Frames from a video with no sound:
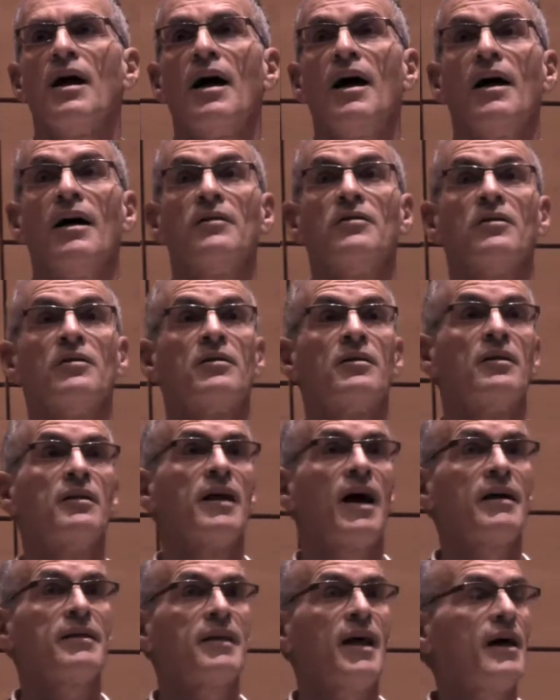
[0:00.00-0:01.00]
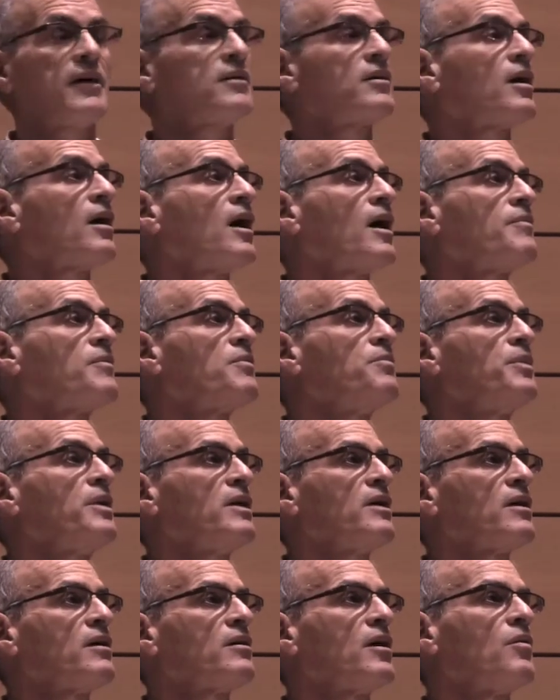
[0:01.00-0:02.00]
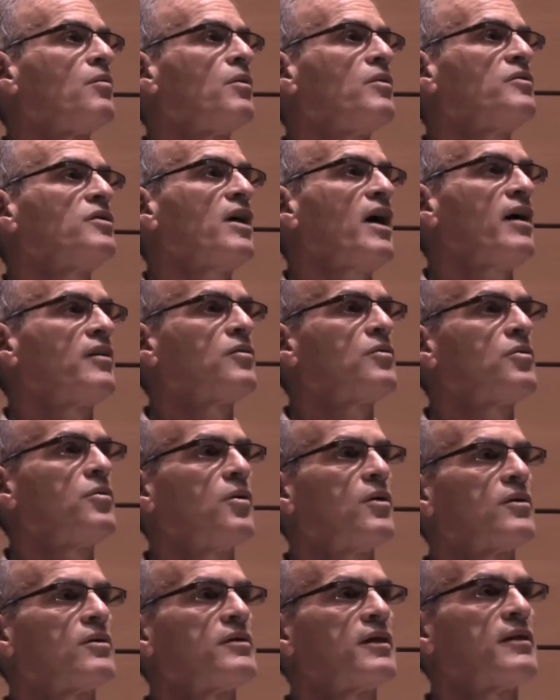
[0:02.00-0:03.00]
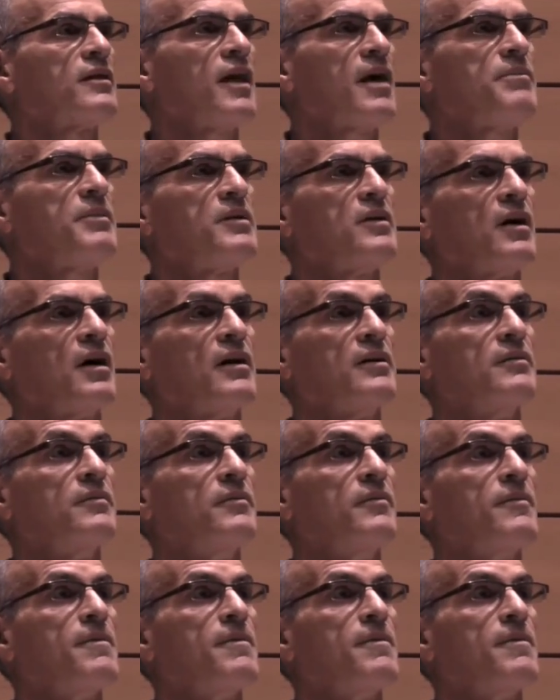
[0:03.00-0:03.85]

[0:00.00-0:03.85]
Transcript: And at that time, the PLO was headquartered in Lebanon.